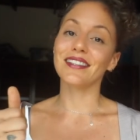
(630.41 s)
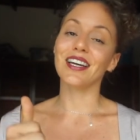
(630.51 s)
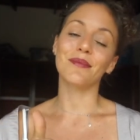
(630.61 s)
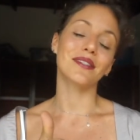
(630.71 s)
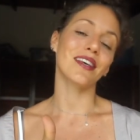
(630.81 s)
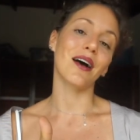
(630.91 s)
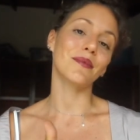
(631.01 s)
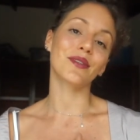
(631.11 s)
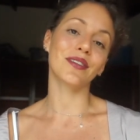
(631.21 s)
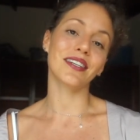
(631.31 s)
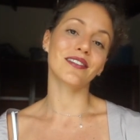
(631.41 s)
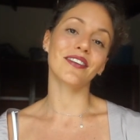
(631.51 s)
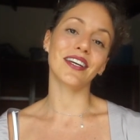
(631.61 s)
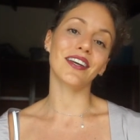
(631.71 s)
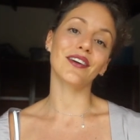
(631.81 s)
thumbs up to this
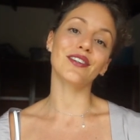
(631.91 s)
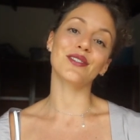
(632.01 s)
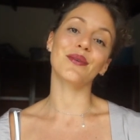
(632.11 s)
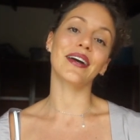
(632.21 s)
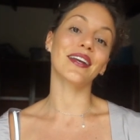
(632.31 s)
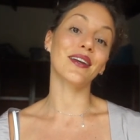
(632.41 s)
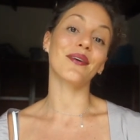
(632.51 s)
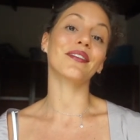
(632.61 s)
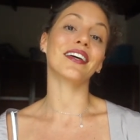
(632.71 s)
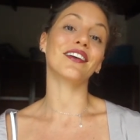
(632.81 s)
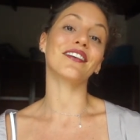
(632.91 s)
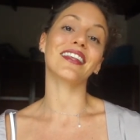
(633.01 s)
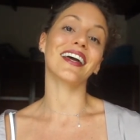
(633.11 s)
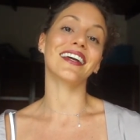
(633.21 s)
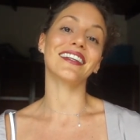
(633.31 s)
video so I know that you're
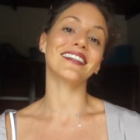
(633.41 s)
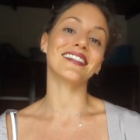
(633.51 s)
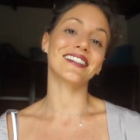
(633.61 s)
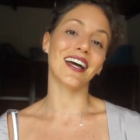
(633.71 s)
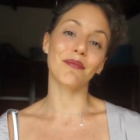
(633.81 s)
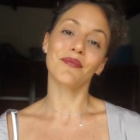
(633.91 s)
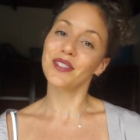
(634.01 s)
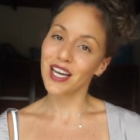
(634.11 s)
liking this type of